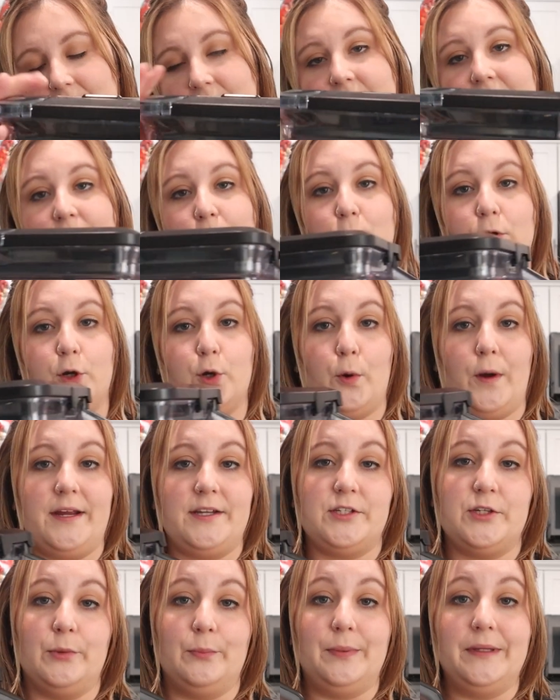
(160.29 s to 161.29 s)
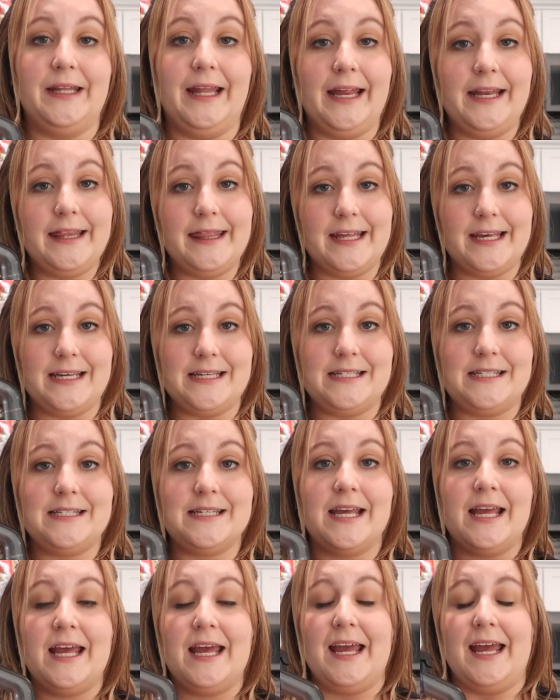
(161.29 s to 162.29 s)
And then we're going to blend
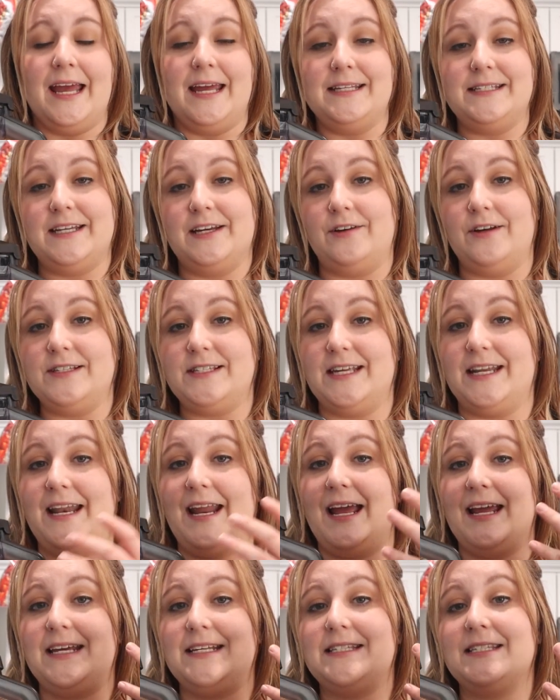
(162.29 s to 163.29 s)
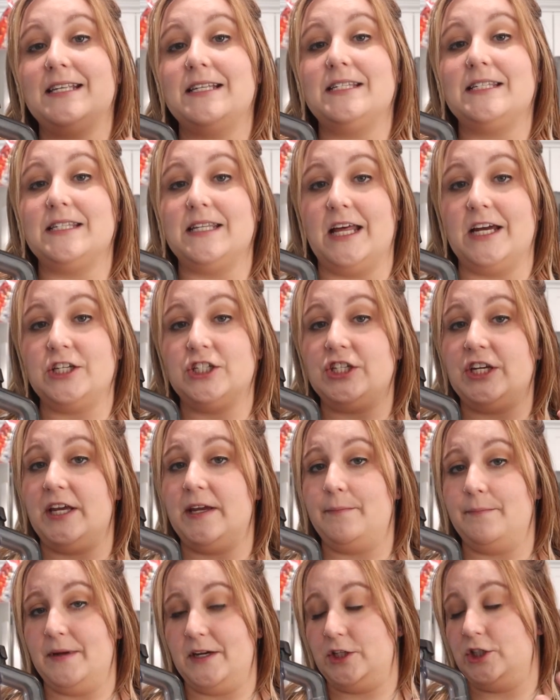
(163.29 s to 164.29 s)
this until it's a nice
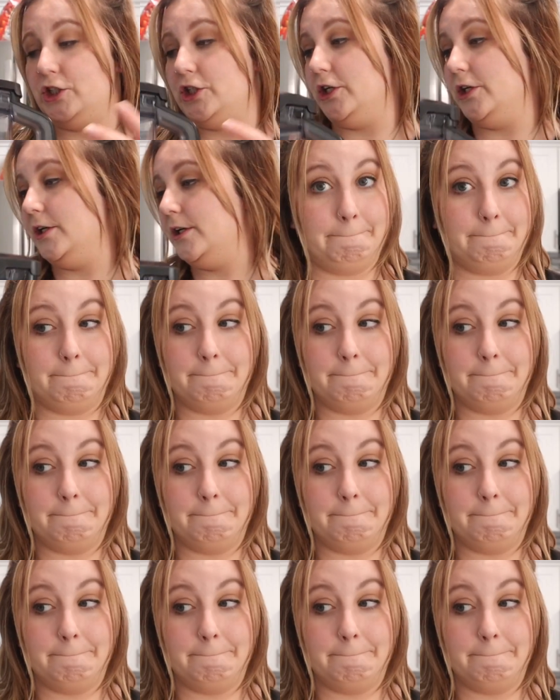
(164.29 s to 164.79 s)
slushy mixture.